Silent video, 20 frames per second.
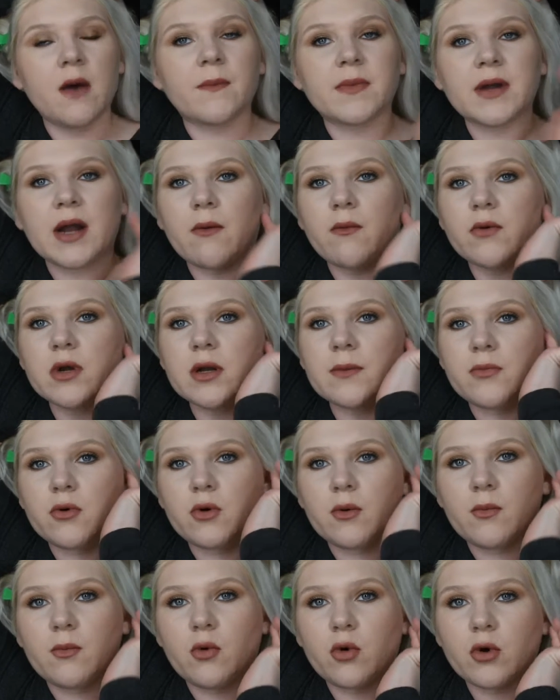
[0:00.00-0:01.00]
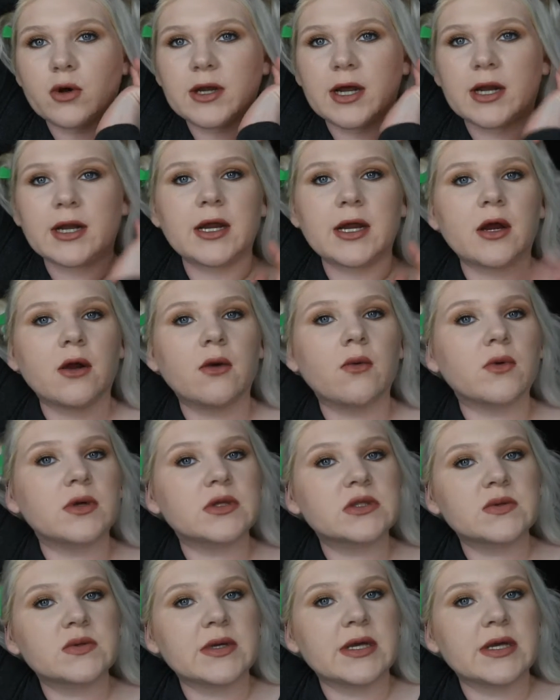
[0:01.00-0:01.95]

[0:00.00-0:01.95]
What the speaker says: but I want to pull more down here once